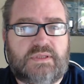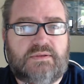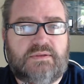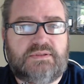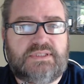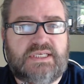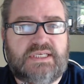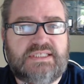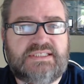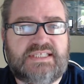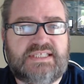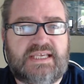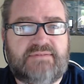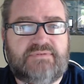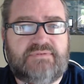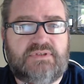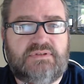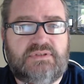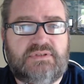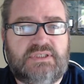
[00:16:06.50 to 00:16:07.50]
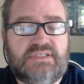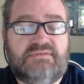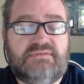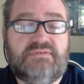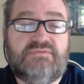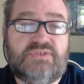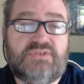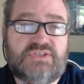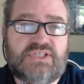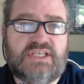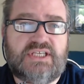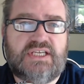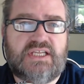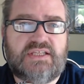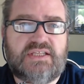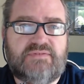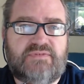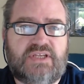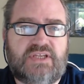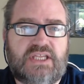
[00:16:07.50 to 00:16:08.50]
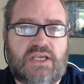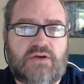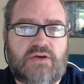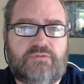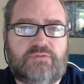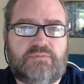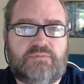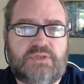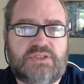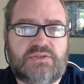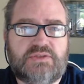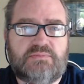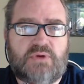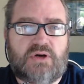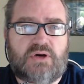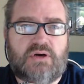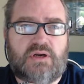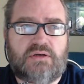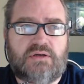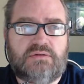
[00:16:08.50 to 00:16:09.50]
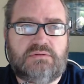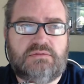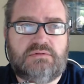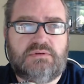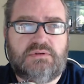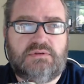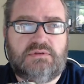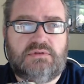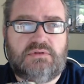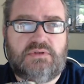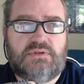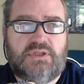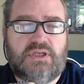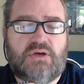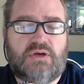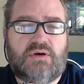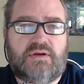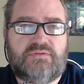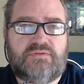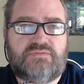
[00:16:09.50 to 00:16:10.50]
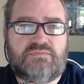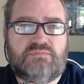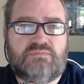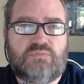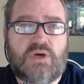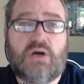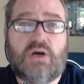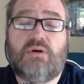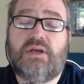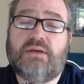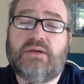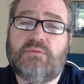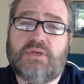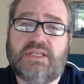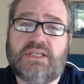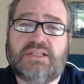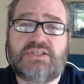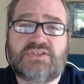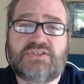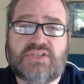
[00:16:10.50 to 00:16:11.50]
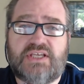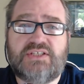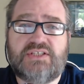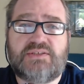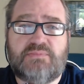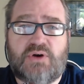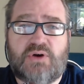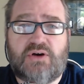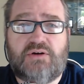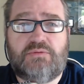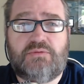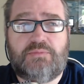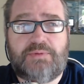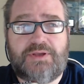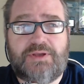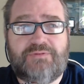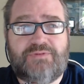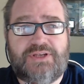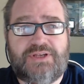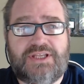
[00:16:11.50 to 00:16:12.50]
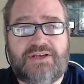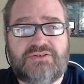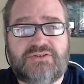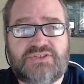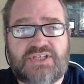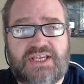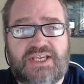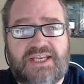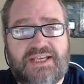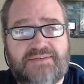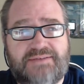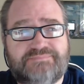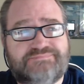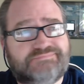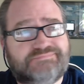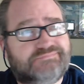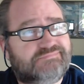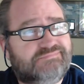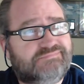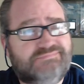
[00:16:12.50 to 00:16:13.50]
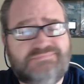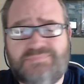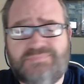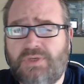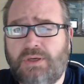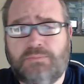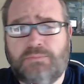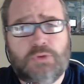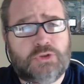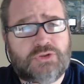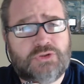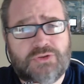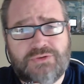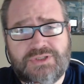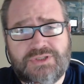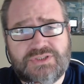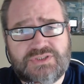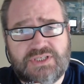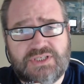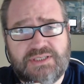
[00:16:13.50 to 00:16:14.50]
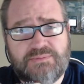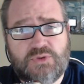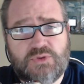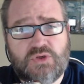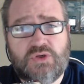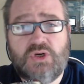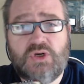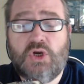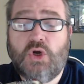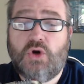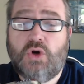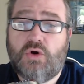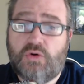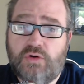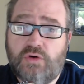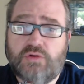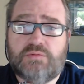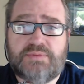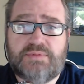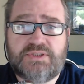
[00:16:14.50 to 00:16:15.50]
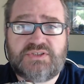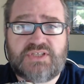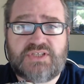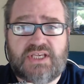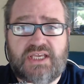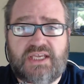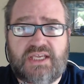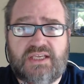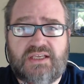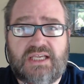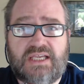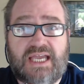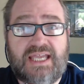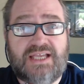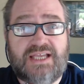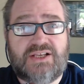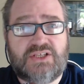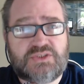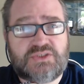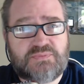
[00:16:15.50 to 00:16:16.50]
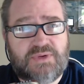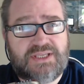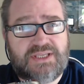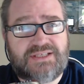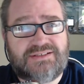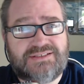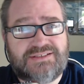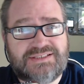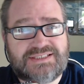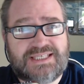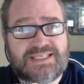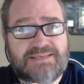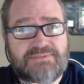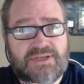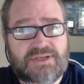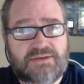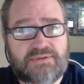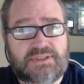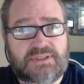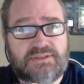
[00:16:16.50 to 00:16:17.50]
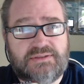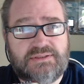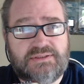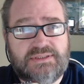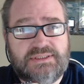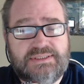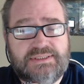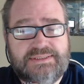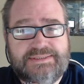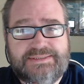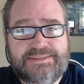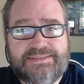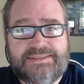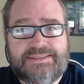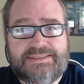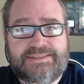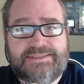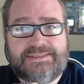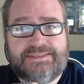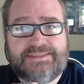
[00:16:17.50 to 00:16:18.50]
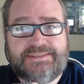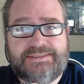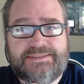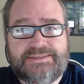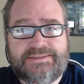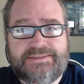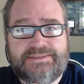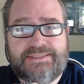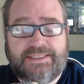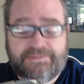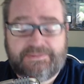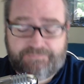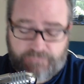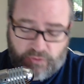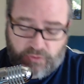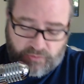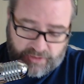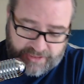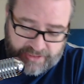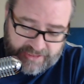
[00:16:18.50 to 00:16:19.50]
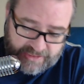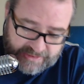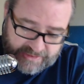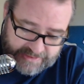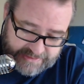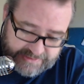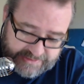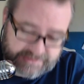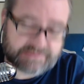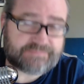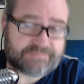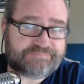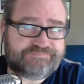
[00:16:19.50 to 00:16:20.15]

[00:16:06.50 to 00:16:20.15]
Day 7. If you see another video from me tomorrow, you know, it will either say tomorrow will be a video saying I'm not doing this anymore, or it will be saying, hey, I lost weight. Let's keep going. All right, nuggets.